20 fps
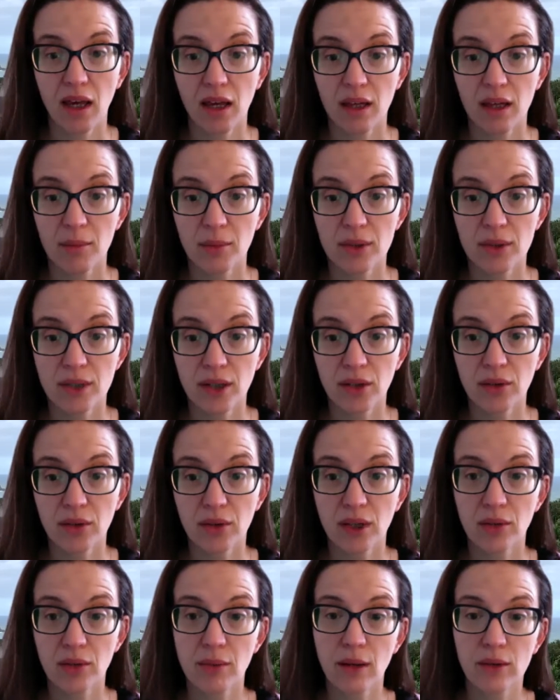
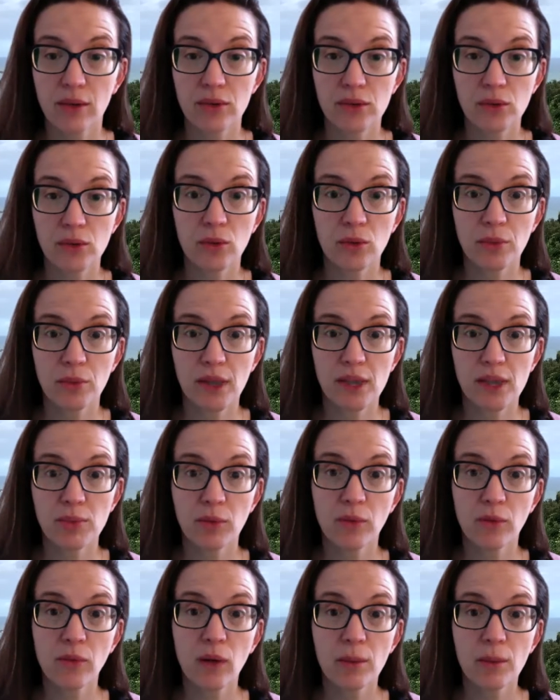particularly around school-based
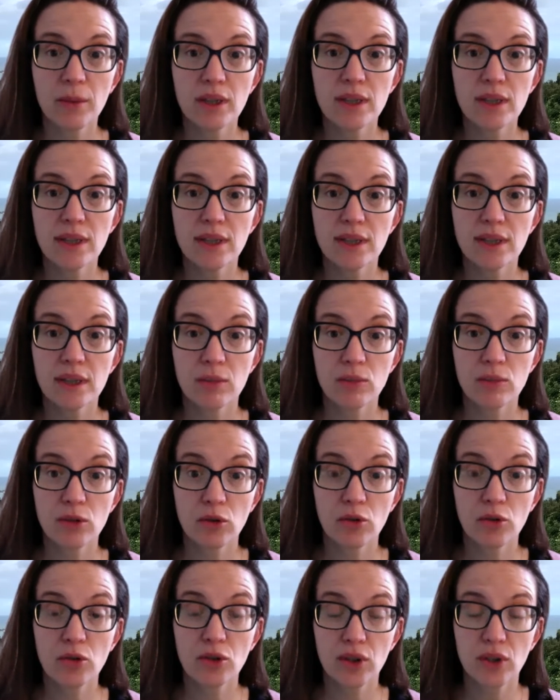performance and some
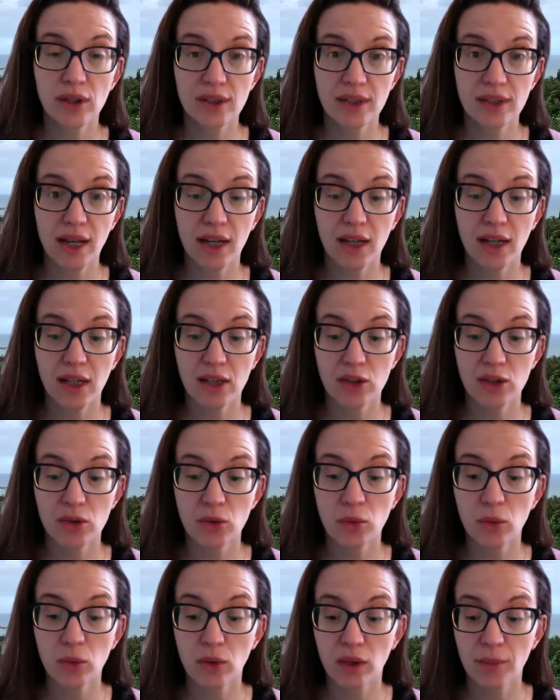social anxiety in
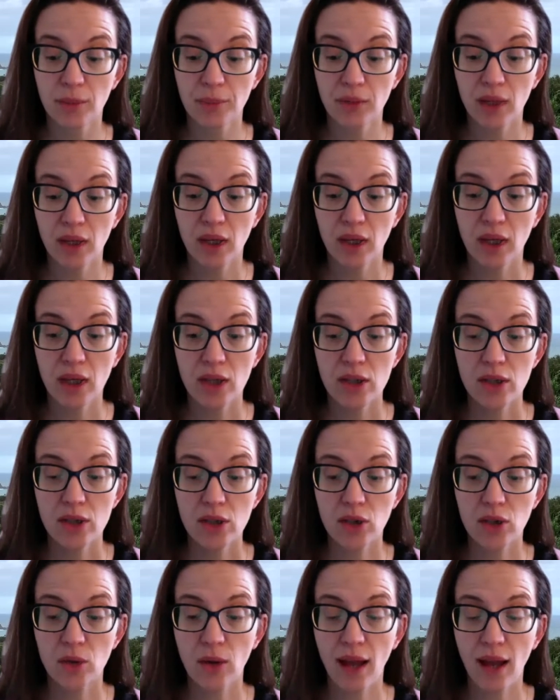school.
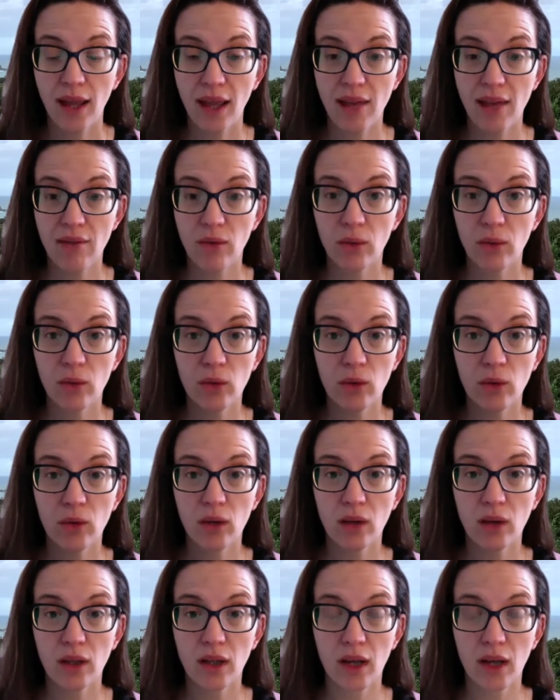So I have a
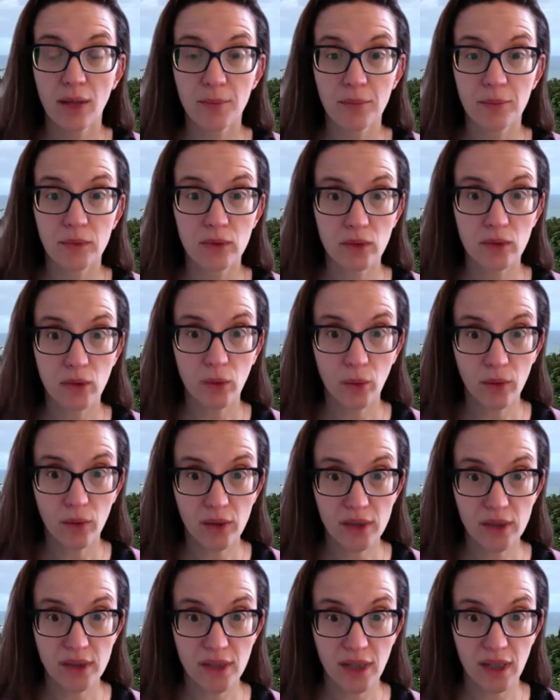whole
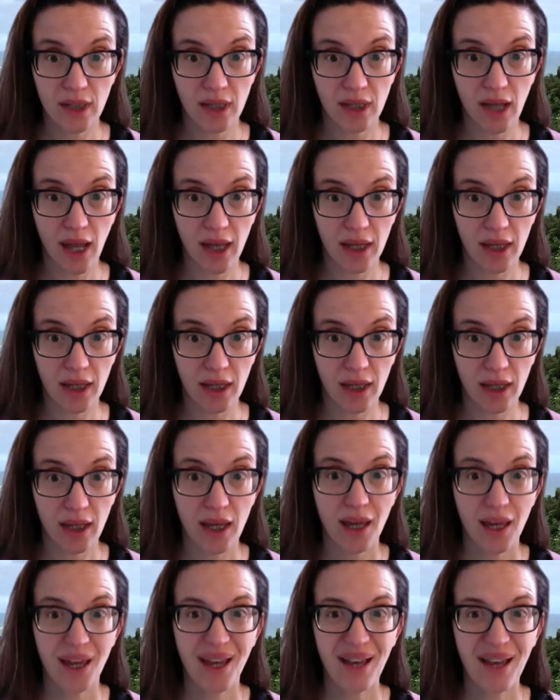course that I
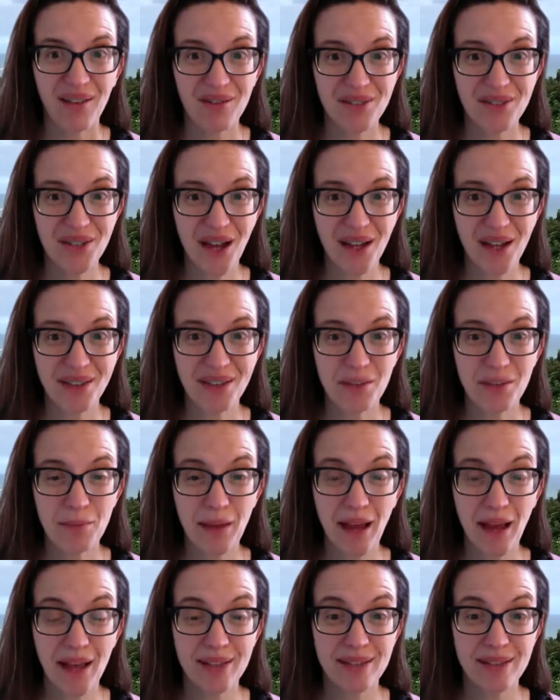have taught in the
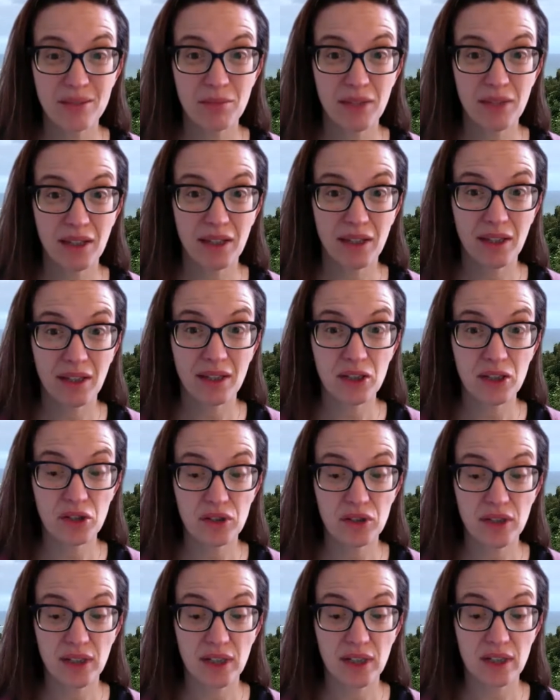past and be
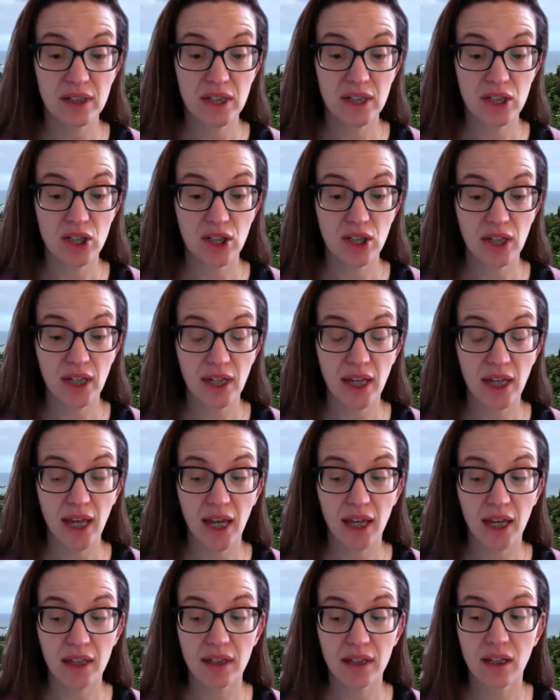interested in teaching
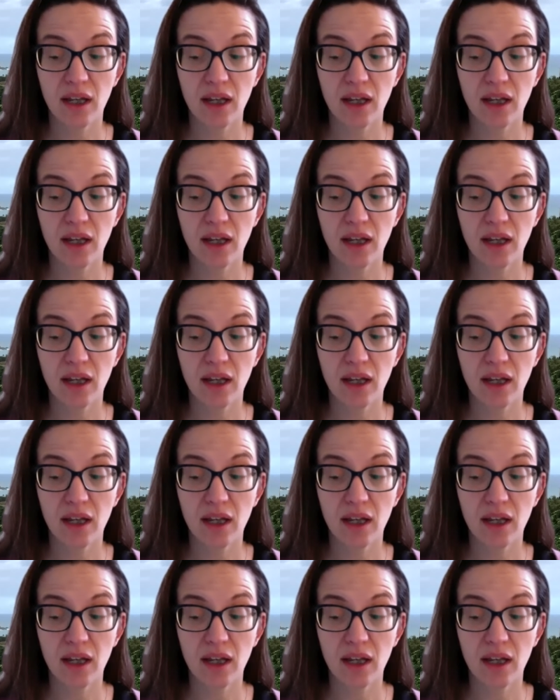again